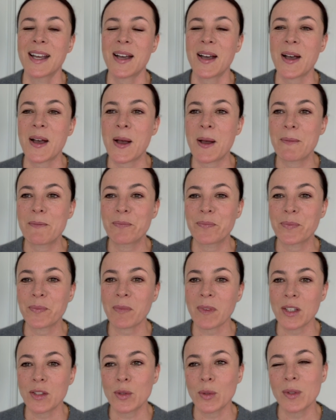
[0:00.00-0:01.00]

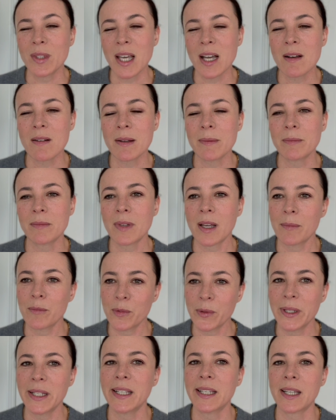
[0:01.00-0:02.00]
So now I'm
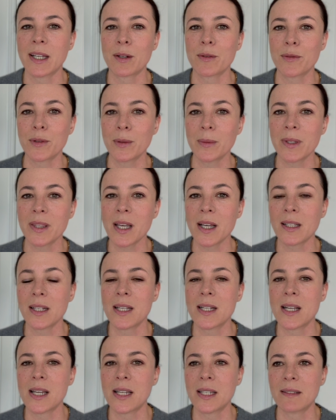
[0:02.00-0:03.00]
really careful with that
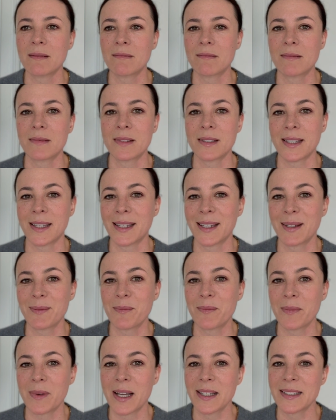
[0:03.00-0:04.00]
and I
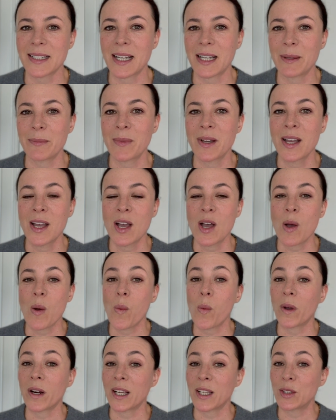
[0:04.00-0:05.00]
take my time.
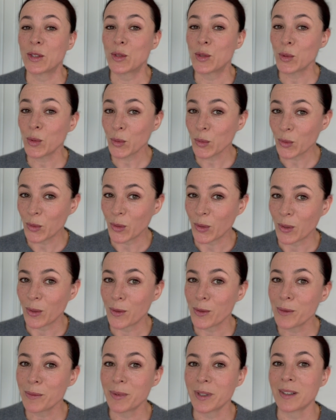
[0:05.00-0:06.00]
What I do
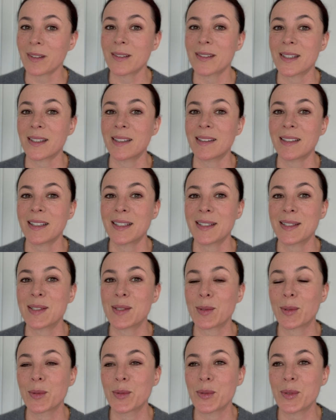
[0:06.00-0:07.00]
though, because I think
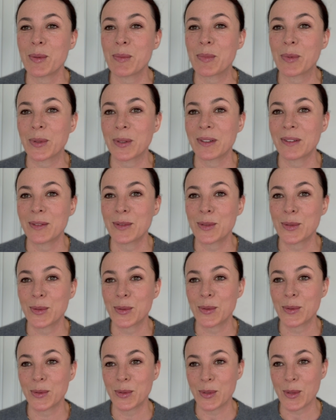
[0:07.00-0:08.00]
it's also important to,
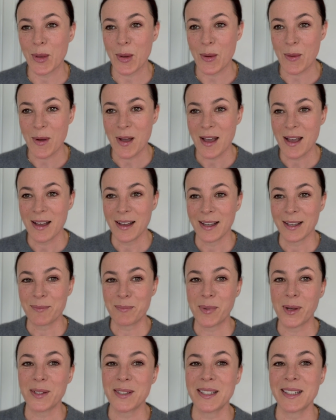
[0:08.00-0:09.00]
you know,
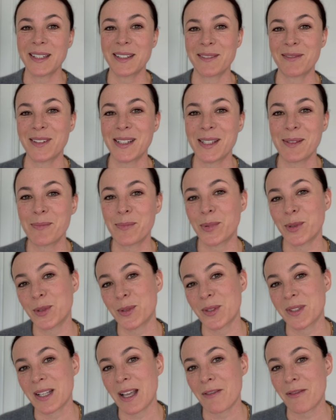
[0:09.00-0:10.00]
positively put
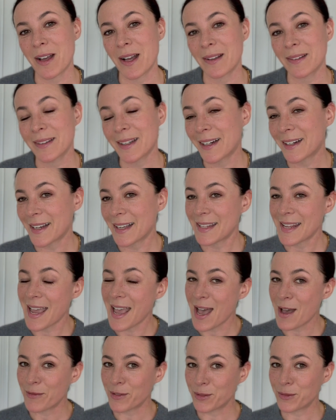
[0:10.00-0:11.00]
yourself out there, and I
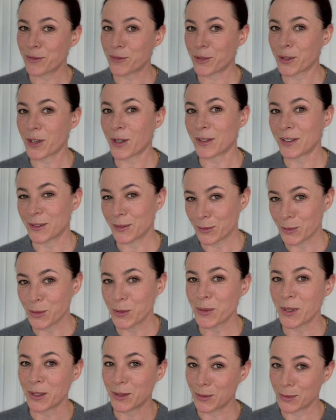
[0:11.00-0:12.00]
haven't forgotten
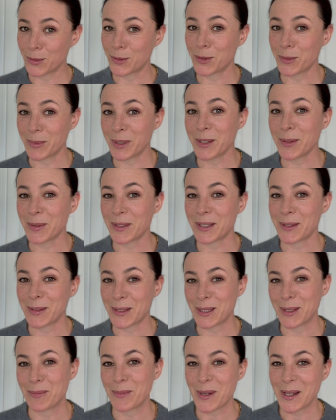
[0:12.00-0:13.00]
who I used to be when I
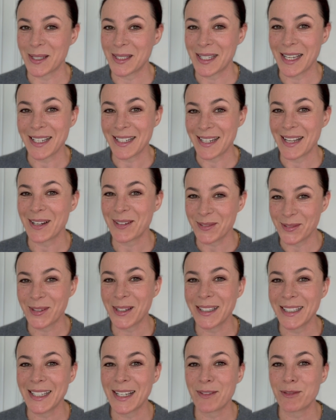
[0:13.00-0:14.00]
was in Marseille and like
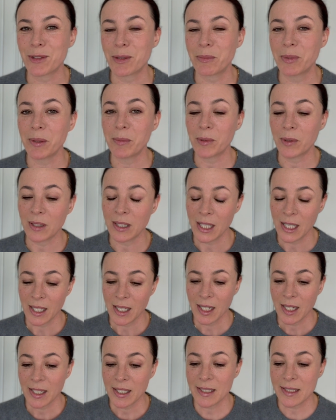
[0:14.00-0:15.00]
running after people,
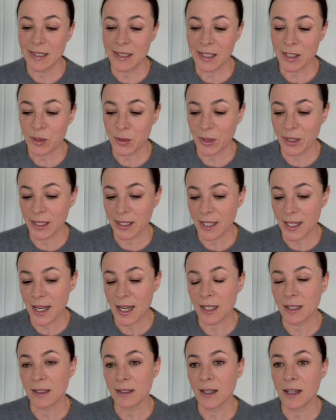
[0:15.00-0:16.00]
is literally
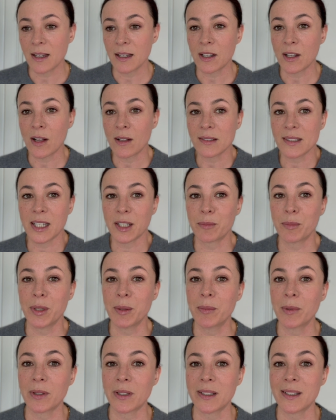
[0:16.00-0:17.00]
I'll contact
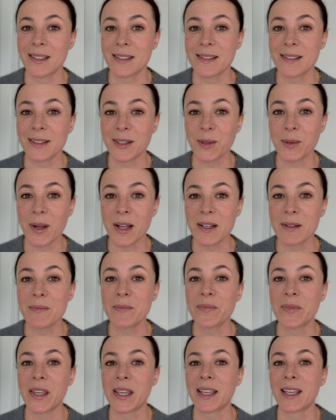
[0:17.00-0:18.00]
people on
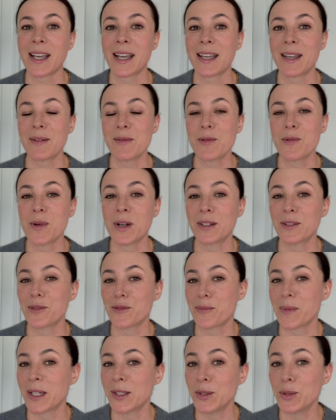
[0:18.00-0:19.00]
Instagram. Like one
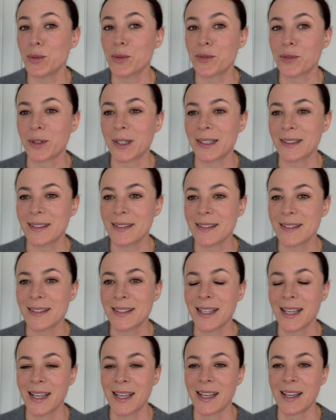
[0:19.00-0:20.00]
of my new
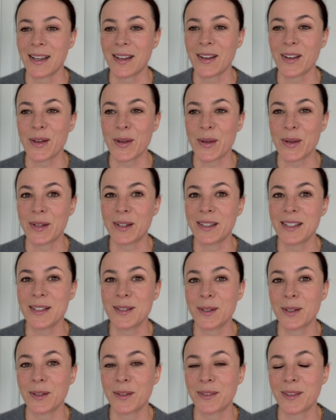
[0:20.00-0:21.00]
friends
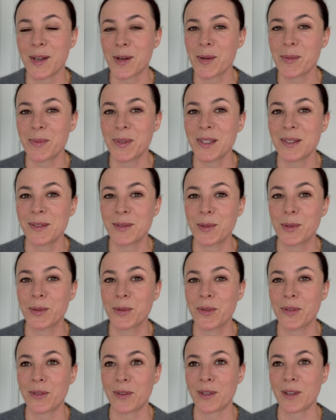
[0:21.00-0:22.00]
is a therapist
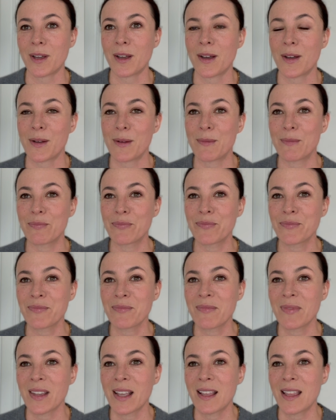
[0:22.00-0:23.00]
whose
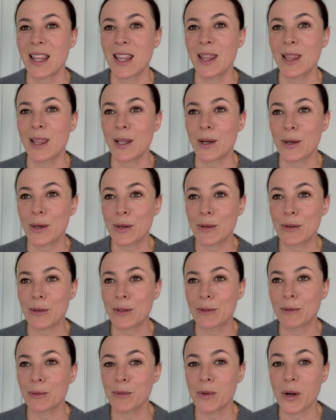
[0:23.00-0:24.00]

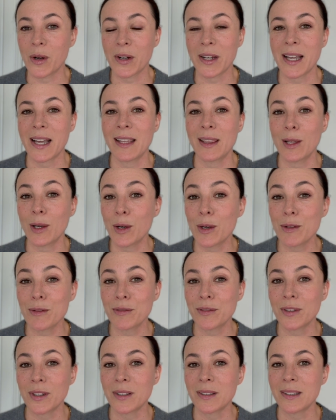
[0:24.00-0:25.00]
work I
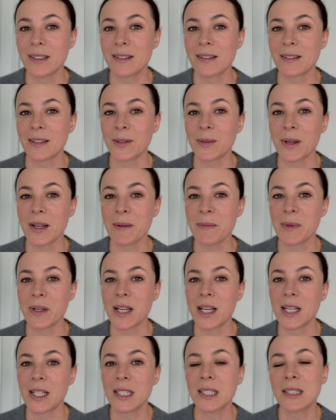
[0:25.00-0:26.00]
love on Instagram,
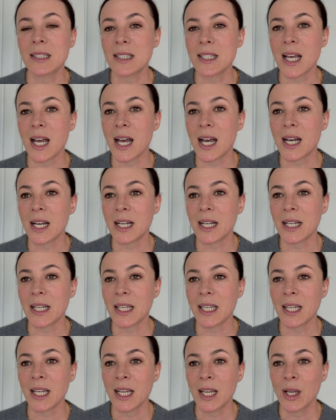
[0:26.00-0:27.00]
and
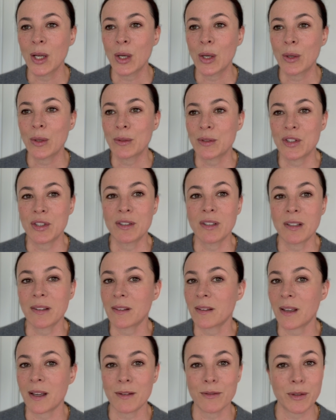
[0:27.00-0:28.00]
she
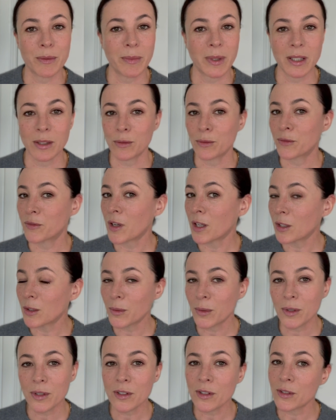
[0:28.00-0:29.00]
doesn't have a million
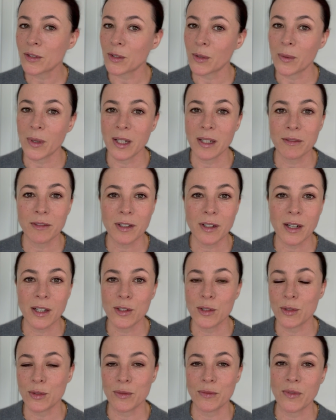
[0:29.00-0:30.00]
followers or whatever. I
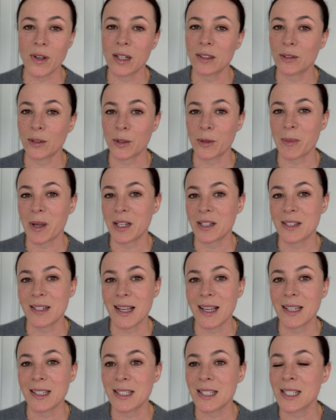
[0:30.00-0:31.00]
just found her by
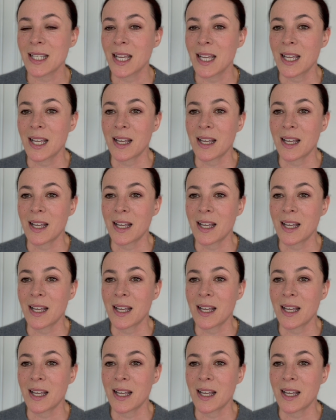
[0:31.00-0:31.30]
chance.